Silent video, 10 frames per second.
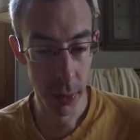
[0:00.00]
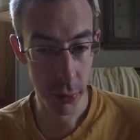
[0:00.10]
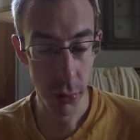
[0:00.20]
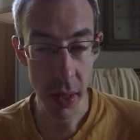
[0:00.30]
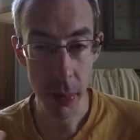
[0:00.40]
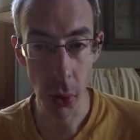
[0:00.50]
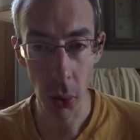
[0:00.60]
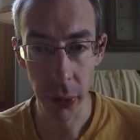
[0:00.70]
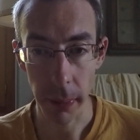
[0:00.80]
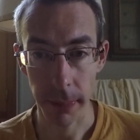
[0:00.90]
to
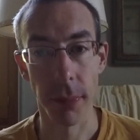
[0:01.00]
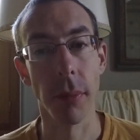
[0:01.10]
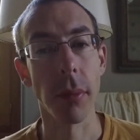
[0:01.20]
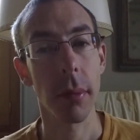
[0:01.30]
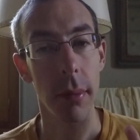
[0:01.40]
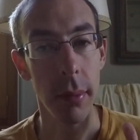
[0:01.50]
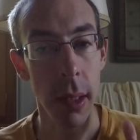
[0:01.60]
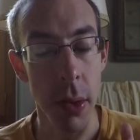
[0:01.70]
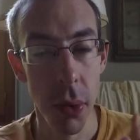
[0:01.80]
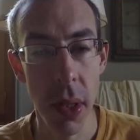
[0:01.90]
rebuild.
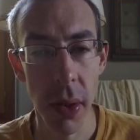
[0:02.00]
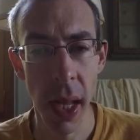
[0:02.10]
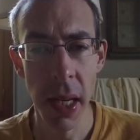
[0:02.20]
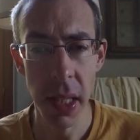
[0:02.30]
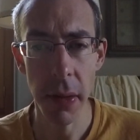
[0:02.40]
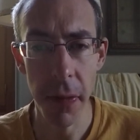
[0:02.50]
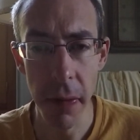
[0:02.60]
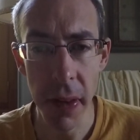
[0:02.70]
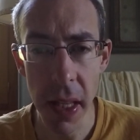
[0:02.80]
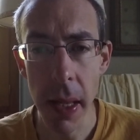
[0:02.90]
So in the
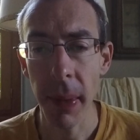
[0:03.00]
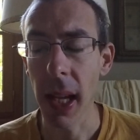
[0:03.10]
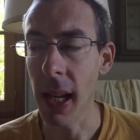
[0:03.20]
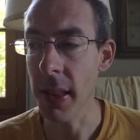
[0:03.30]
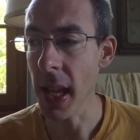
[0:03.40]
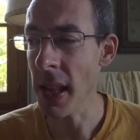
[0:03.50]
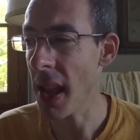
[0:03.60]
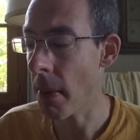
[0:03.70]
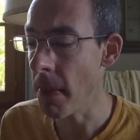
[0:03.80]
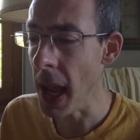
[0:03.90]
1950s, and then
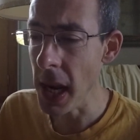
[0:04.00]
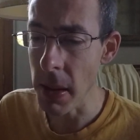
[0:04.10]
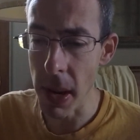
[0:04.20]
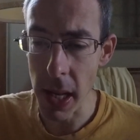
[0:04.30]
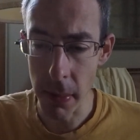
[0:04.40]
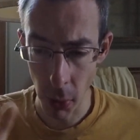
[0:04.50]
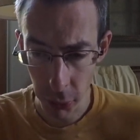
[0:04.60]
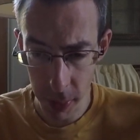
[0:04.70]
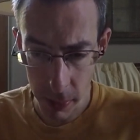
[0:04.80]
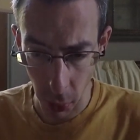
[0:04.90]
there are
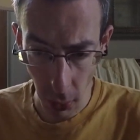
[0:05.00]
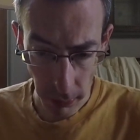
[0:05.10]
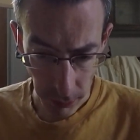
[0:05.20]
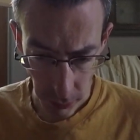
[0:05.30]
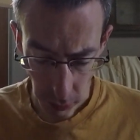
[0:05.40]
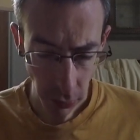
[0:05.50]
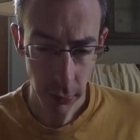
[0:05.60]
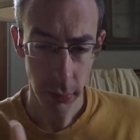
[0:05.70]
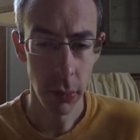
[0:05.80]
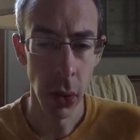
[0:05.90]
most people
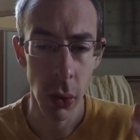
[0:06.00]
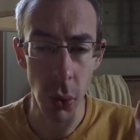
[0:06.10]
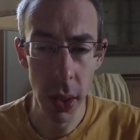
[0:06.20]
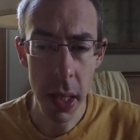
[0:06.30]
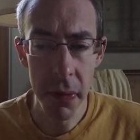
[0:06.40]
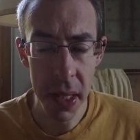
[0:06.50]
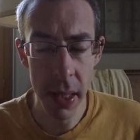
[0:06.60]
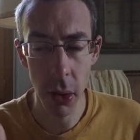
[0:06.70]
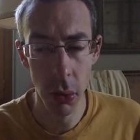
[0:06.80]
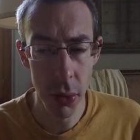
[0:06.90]
who lived
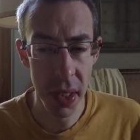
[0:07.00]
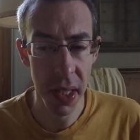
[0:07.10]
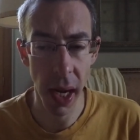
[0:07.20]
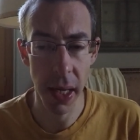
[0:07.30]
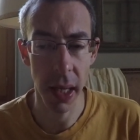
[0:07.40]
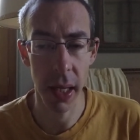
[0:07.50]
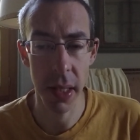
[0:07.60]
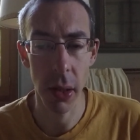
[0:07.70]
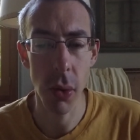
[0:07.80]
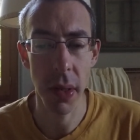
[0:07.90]
in the countryside. I
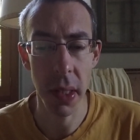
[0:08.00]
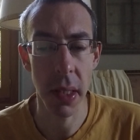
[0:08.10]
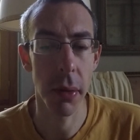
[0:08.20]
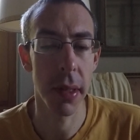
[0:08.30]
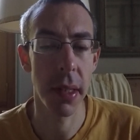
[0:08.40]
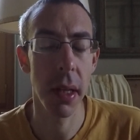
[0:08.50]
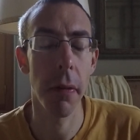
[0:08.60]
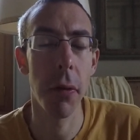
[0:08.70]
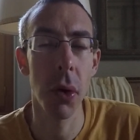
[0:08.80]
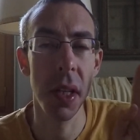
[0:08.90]
tell you, I think there were still
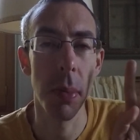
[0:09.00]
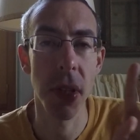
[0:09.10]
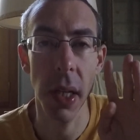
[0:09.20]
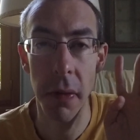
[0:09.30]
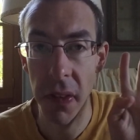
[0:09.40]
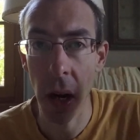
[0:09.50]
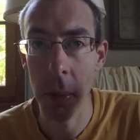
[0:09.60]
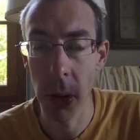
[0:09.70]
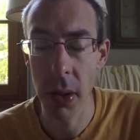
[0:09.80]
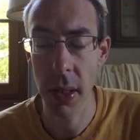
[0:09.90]
40%
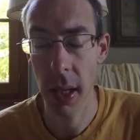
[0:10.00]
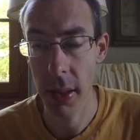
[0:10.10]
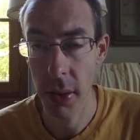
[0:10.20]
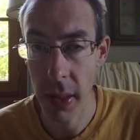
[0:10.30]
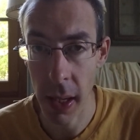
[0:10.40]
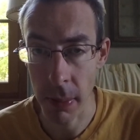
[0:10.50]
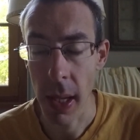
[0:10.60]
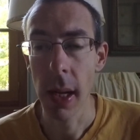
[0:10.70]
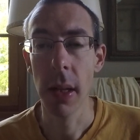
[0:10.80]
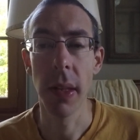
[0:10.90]
farmers at the time.
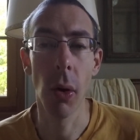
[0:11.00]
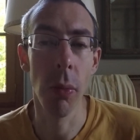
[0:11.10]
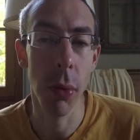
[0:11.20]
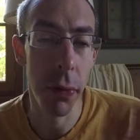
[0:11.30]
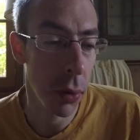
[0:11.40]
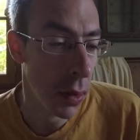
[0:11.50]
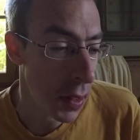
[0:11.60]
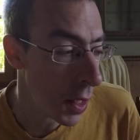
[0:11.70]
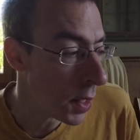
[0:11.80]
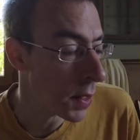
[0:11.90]
They all moved to the
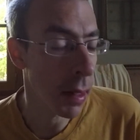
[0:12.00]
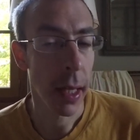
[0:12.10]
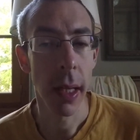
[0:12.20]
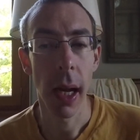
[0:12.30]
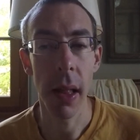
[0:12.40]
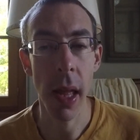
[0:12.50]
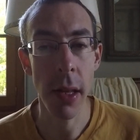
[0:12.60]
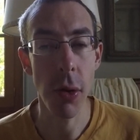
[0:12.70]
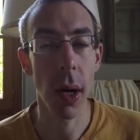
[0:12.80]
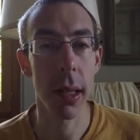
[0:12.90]
cities, and then
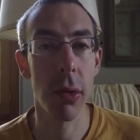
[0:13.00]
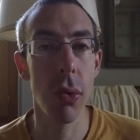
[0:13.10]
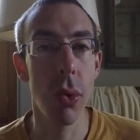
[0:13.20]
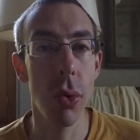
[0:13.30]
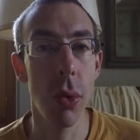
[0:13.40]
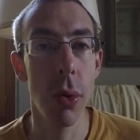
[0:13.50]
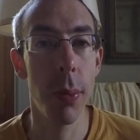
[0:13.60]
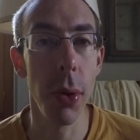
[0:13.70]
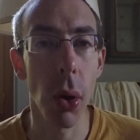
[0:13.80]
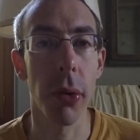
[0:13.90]
you had to
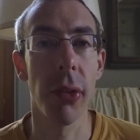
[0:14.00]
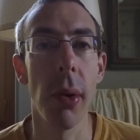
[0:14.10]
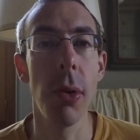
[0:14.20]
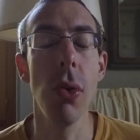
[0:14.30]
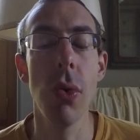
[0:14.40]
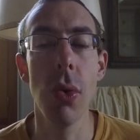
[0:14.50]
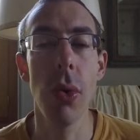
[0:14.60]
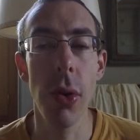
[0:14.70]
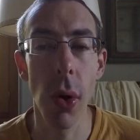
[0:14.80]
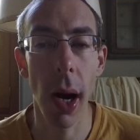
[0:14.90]
build some
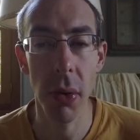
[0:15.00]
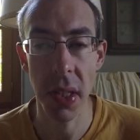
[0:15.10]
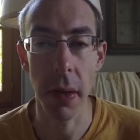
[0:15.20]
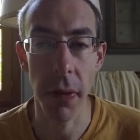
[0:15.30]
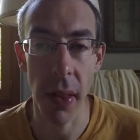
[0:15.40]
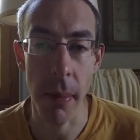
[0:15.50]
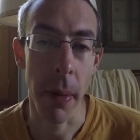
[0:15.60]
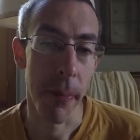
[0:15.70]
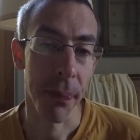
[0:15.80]
new housing for them.